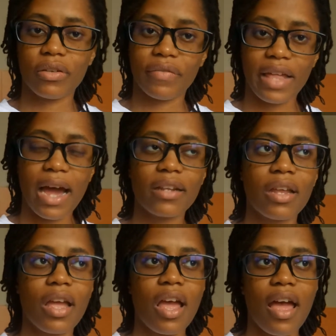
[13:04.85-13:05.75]
of that,
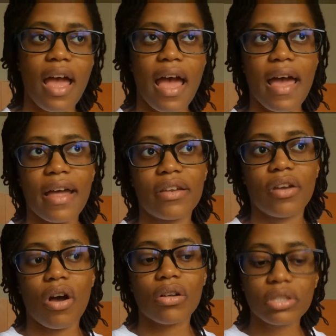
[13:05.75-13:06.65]
and
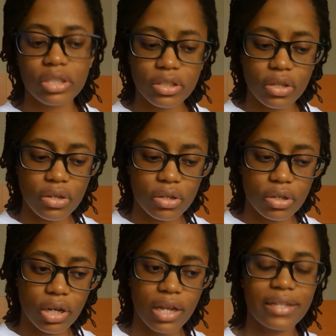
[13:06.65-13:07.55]

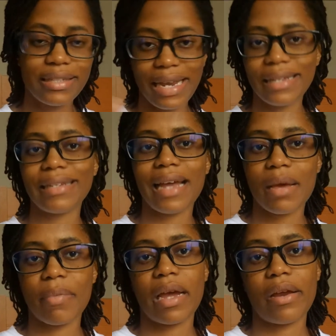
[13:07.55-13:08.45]
also take the
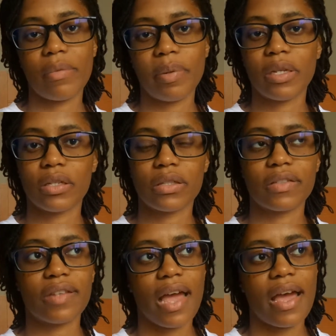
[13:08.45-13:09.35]
damn iron
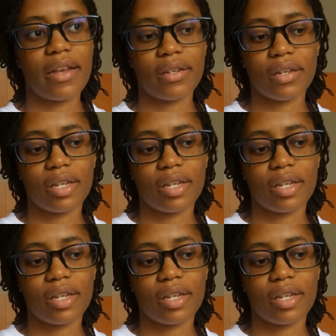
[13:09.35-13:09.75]
pills and